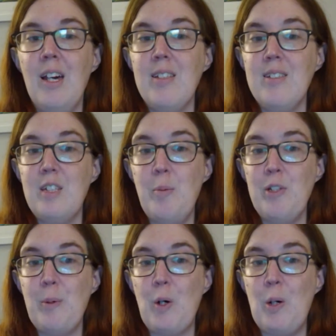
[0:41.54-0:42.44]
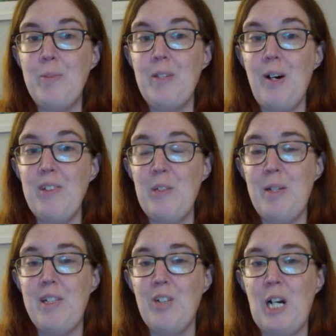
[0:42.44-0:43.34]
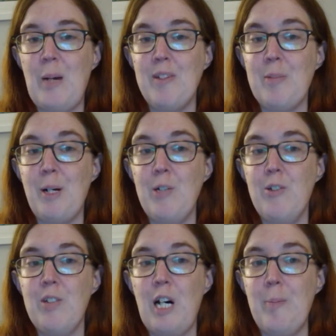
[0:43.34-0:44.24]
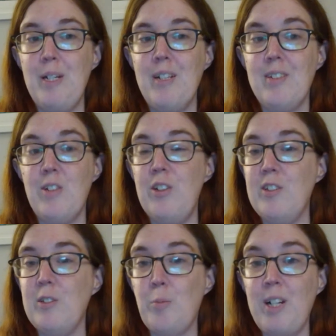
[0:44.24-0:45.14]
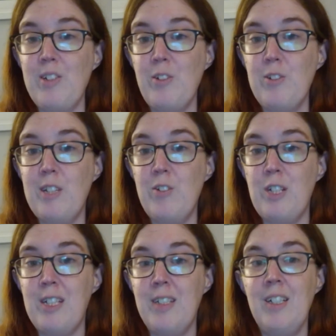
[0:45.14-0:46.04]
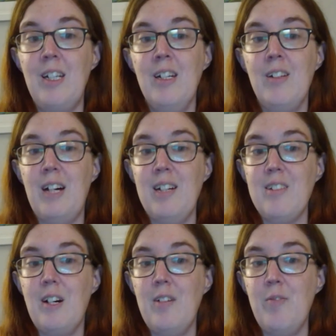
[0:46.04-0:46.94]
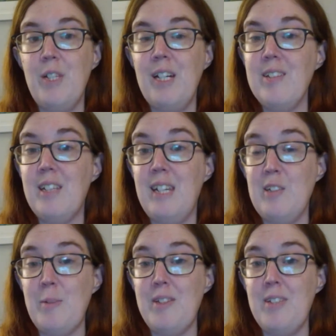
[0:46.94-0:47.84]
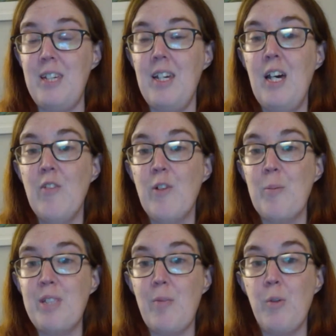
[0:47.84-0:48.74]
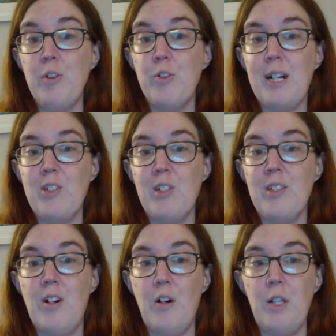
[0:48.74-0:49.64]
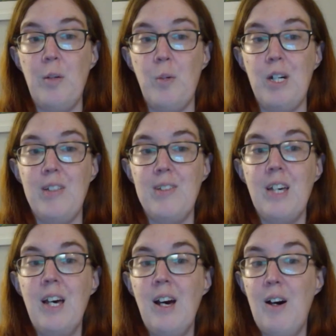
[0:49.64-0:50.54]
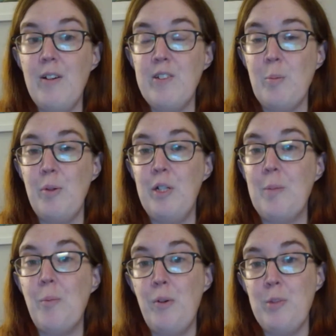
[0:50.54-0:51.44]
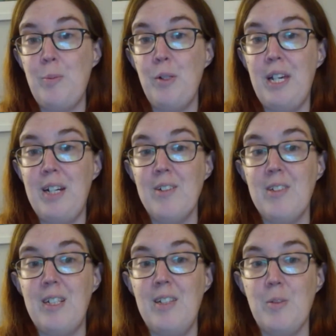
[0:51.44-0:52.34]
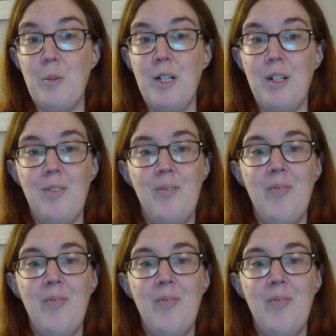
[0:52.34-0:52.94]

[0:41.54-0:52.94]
Siebel's poems have also been described as approaching topics such as racial tension, class conflict, and intimacy from several directions all at once, also building multiple layers in his work.